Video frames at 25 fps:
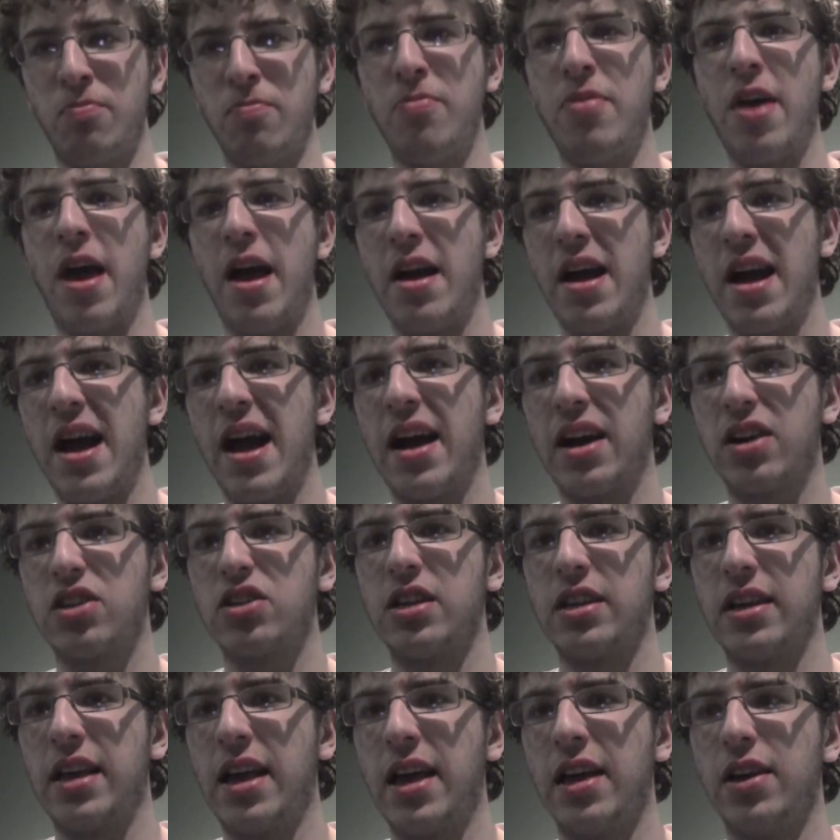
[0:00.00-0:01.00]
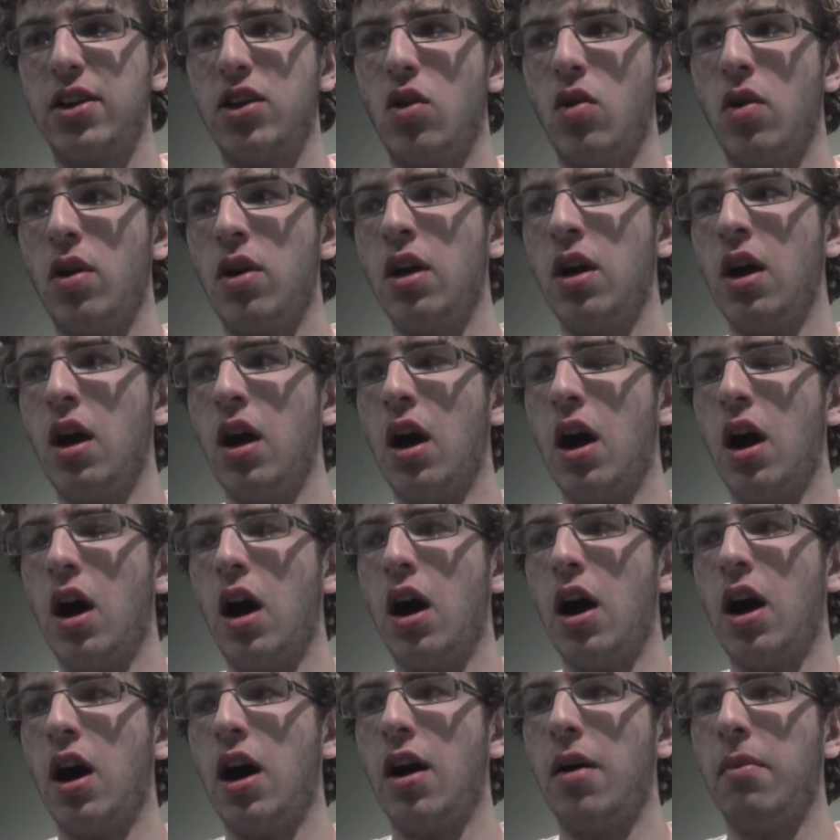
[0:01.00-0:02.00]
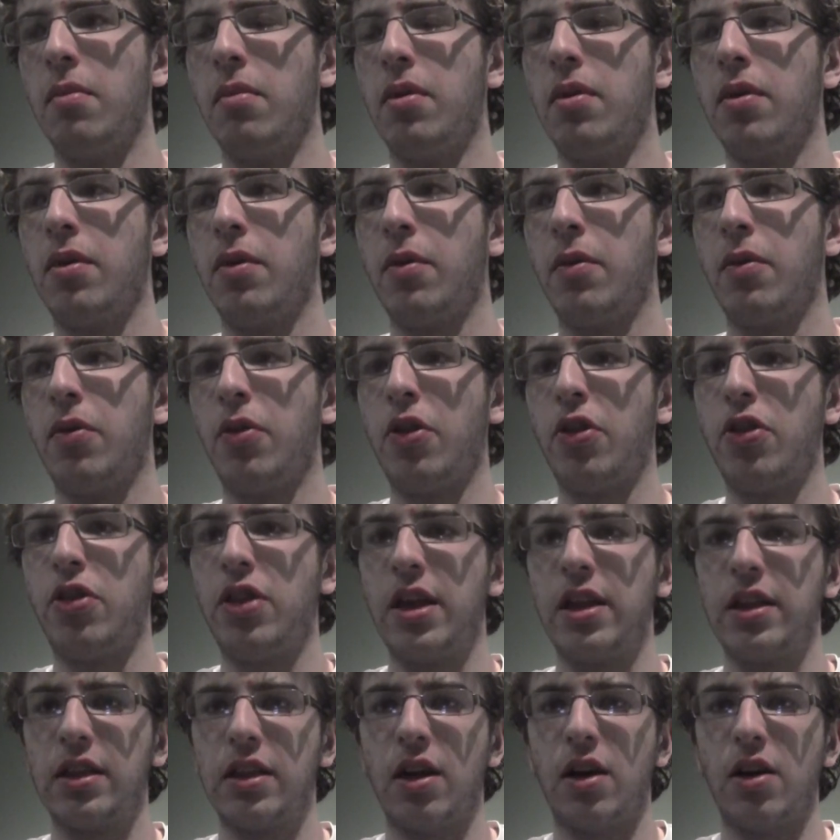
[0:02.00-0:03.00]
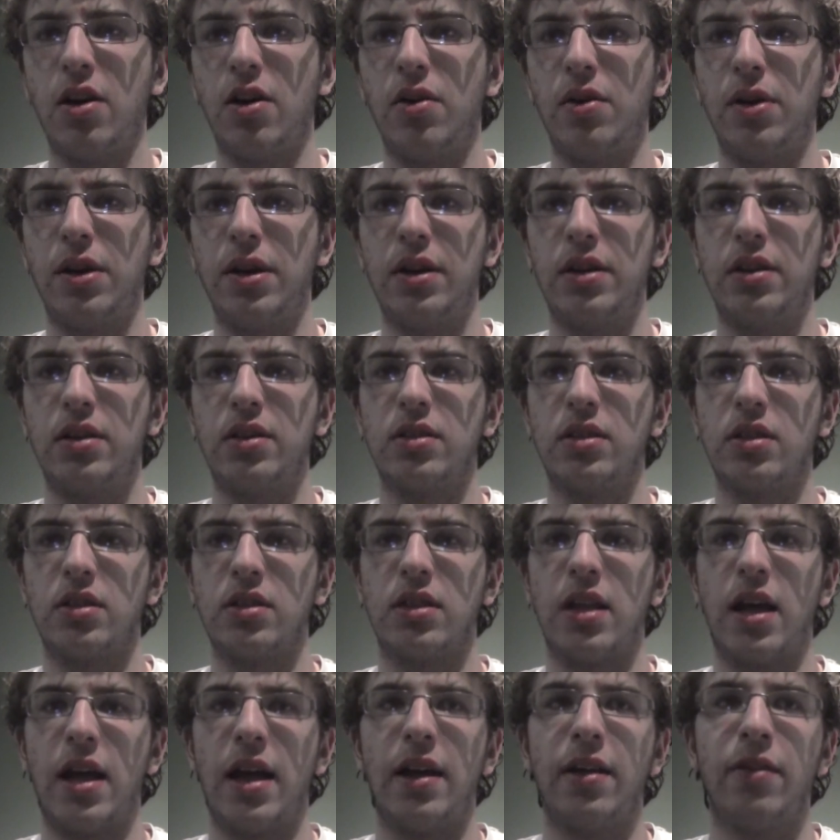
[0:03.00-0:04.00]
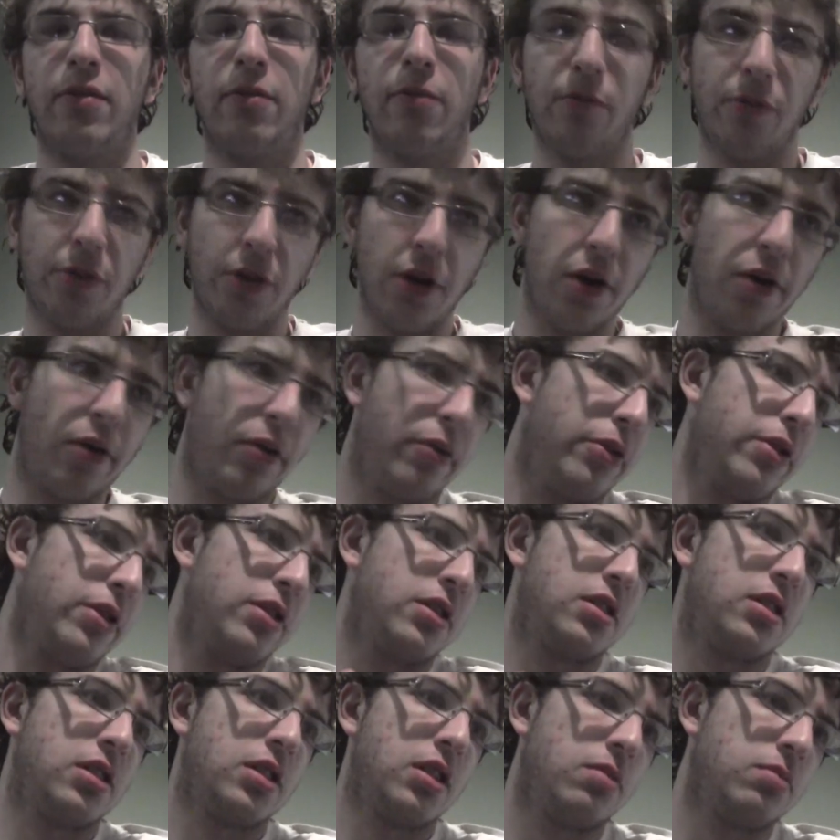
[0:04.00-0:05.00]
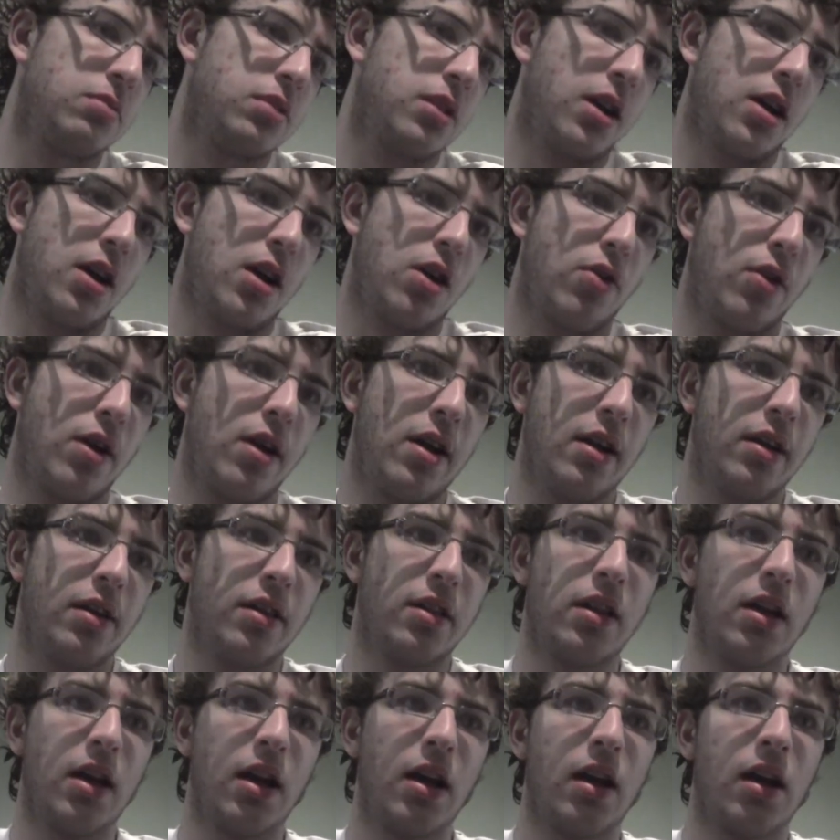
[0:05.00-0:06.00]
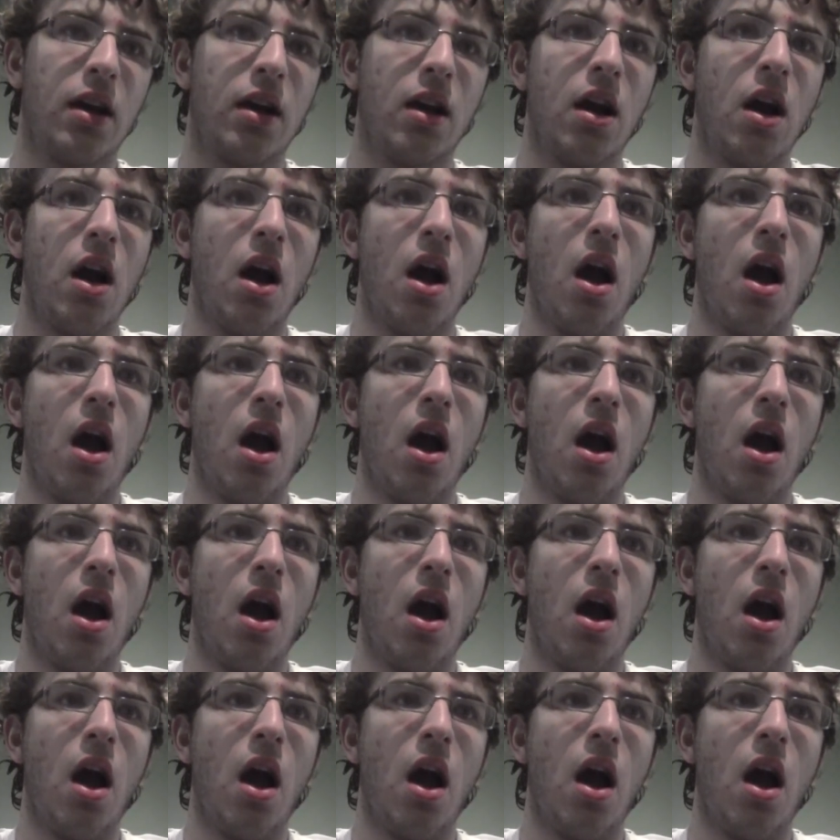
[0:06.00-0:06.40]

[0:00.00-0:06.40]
they actually can do it. Um, The thing, though, is is that though this seems like a great thing,